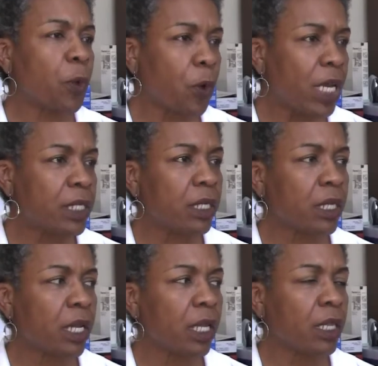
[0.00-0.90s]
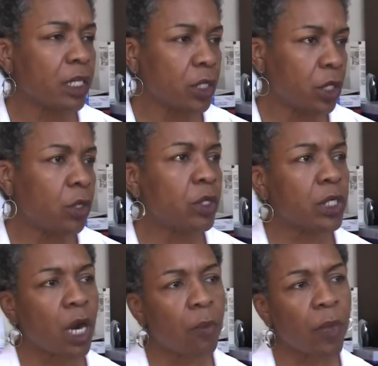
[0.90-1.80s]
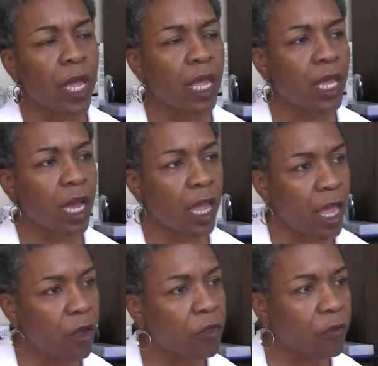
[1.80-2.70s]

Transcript: Presently, the students are paying a health